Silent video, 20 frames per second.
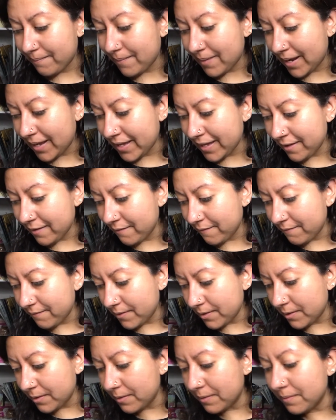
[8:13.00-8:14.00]
might
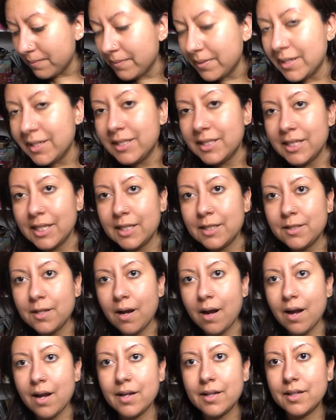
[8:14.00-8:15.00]
film a
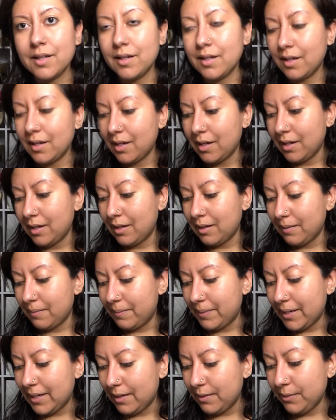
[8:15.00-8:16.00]
TikTok,
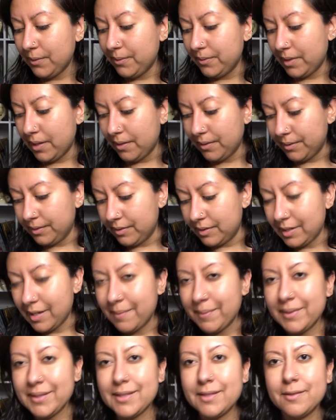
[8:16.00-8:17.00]
but who knows?
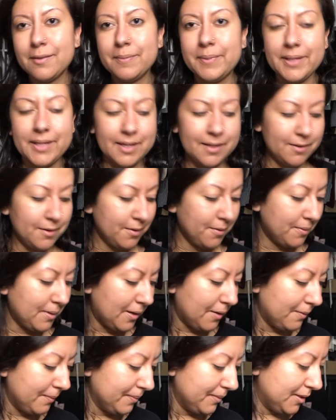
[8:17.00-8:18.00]
I'm a little bit
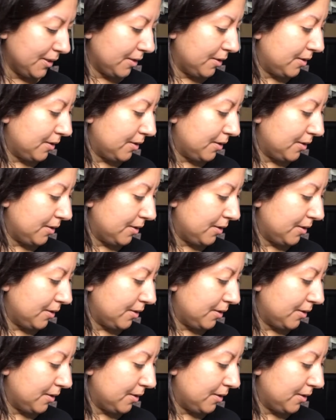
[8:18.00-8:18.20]
underwhelmed.